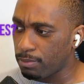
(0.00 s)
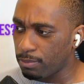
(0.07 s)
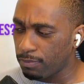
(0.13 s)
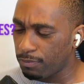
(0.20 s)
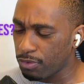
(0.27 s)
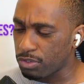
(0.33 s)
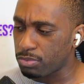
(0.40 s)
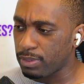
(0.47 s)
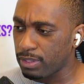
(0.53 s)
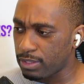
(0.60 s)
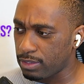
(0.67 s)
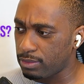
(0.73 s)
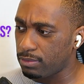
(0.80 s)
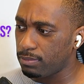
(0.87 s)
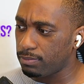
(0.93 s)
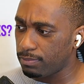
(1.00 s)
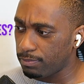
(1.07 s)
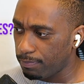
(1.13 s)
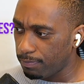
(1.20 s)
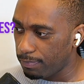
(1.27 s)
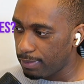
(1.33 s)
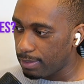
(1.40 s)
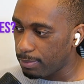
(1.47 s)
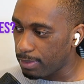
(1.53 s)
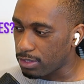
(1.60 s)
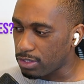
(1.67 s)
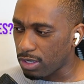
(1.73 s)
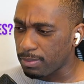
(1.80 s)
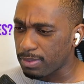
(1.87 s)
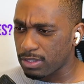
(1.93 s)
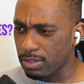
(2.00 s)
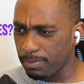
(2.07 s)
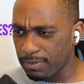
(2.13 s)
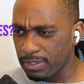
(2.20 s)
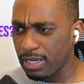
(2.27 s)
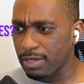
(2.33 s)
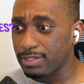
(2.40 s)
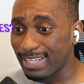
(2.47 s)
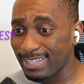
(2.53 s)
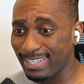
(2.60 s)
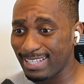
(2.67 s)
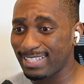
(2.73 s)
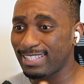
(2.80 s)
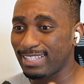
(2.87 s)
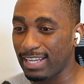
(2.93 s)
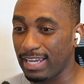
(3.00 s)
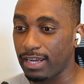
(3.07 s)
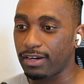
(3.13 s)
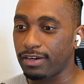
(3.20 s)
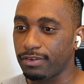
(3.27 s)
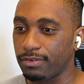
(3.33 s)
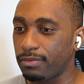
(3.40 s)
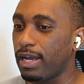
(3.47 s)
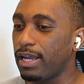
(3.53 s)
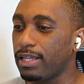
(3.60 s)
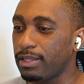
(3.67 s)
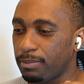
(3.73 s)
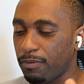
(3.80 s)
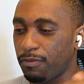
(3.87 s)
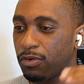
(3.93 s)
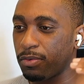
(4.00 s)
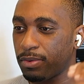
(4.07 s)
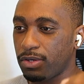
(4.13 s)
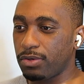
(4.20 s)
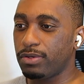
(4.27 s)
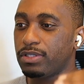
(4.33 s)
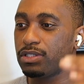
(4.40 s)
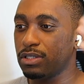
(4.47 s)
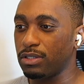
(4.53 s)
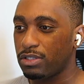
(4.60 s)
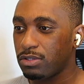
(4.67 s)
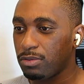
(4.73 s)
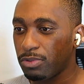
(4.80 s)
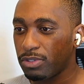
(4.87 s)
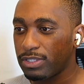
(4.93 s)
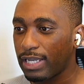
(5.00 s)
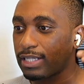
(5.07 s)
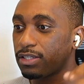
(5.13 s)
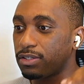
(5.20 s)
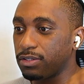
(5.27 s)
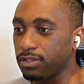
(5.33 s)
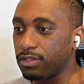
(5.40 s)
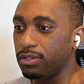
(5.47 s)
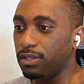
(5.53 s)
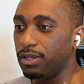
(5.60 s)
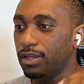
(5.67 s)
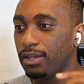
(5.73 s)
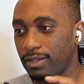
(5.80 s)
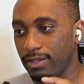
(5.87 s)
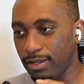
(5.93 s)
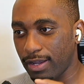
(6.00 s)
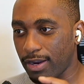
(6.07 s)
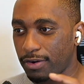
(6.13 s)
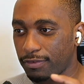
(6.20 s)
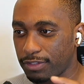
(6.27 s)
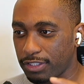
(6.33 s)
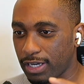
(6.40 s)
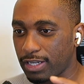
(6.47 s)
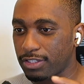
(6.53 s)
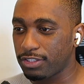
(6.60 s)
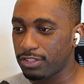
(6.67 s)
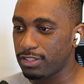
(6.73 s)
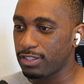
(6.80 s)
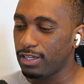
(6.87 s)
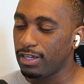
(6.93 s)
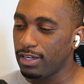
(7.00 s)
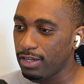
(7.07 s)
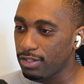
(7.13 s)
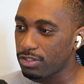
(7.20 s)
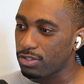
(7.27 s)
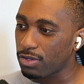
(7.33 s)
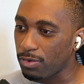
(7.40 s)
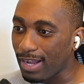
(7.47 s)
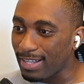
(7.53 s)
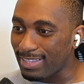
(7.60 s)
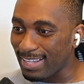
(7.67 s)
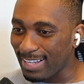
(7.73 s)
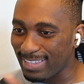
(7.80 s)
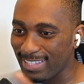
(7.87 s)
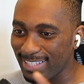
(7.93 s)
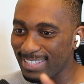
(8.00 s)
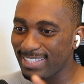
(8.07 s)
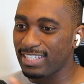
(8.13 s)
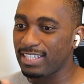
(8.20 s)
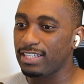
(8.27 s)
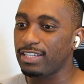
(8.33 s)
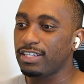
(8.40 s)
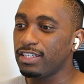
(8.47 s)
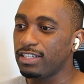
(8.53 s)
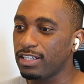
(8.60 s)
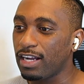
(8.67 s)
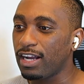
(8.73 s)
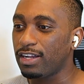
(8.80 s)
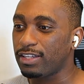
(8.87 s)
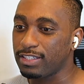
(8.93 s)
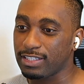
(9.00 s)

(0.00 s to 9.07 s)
first we can talk about some of the challenges at this layer, right? And before we go into the sort of more technical layer of challenges. So at this tier, what